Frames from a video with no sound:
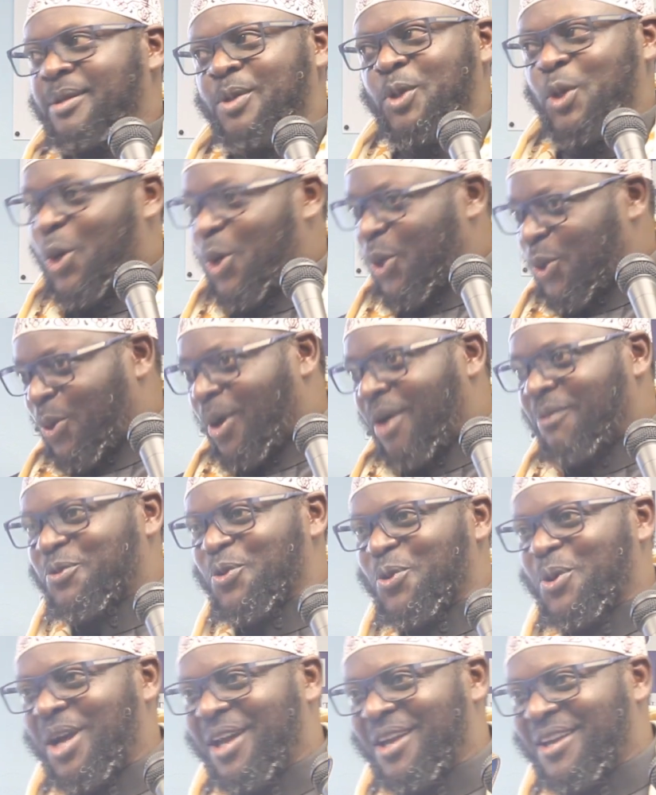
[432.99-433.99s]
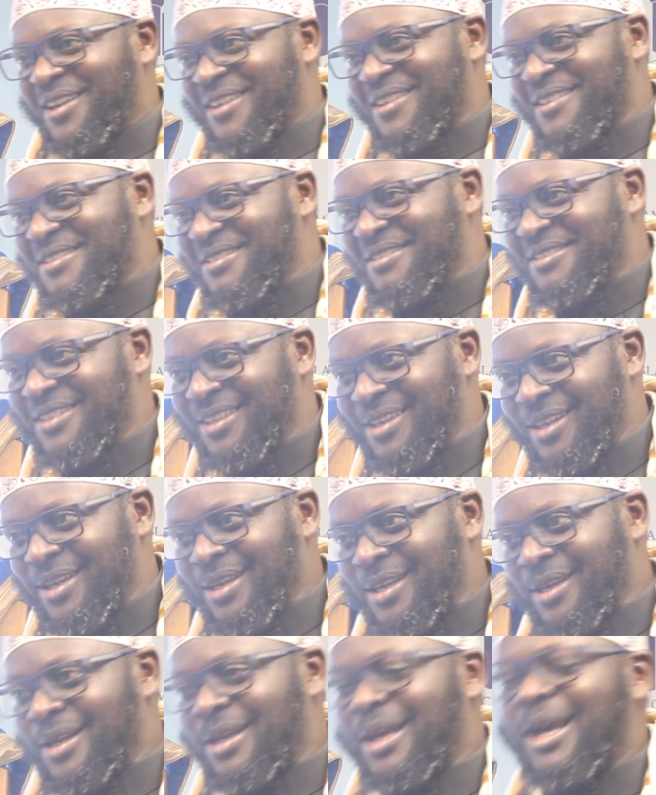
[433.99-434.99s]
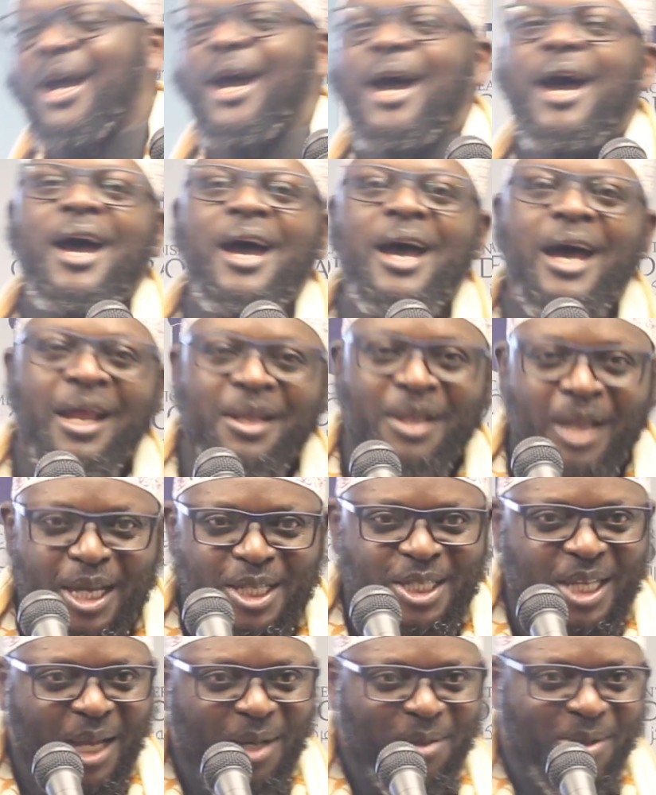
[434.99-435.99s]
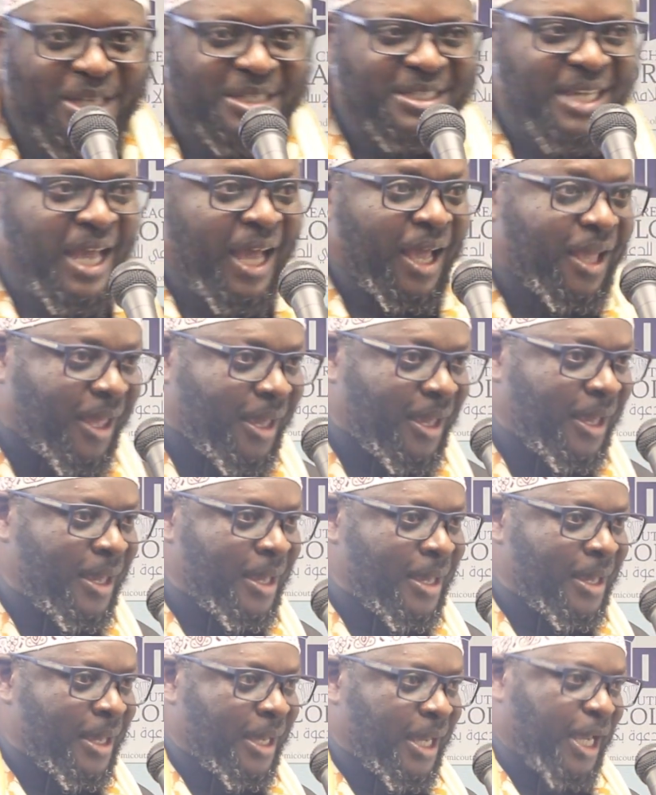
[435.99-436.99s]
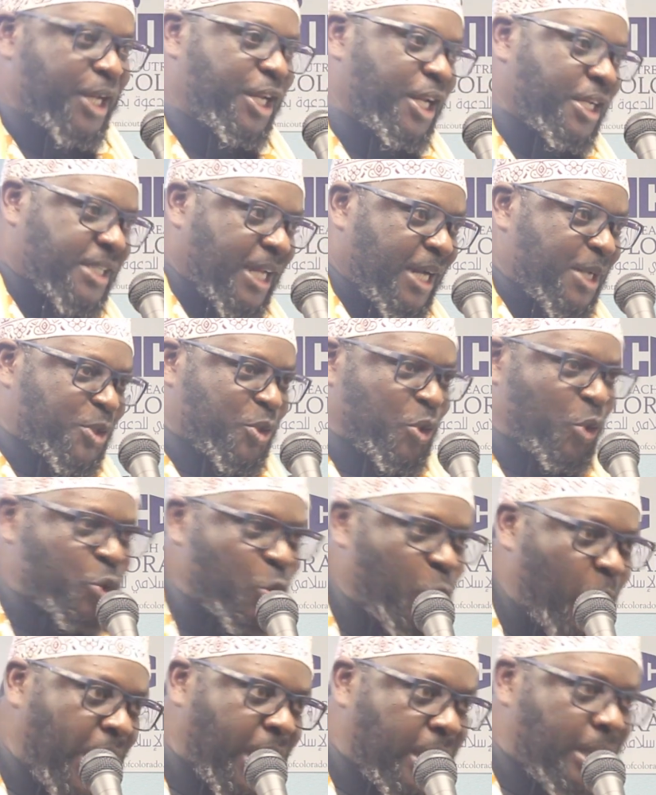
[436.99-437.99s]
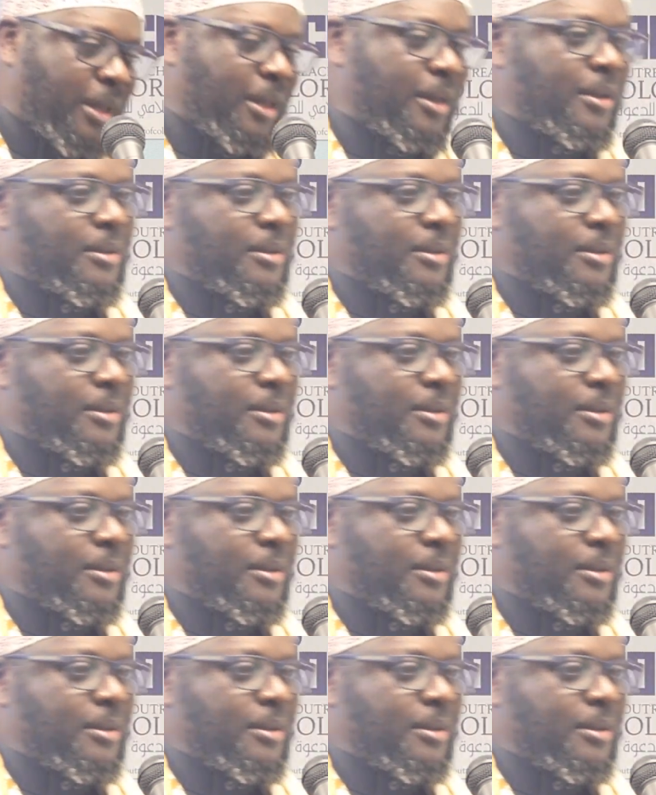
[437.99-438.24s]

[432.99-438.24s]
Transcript: No, you have to work. Ah, Allah is al-razaq and he tells you to work.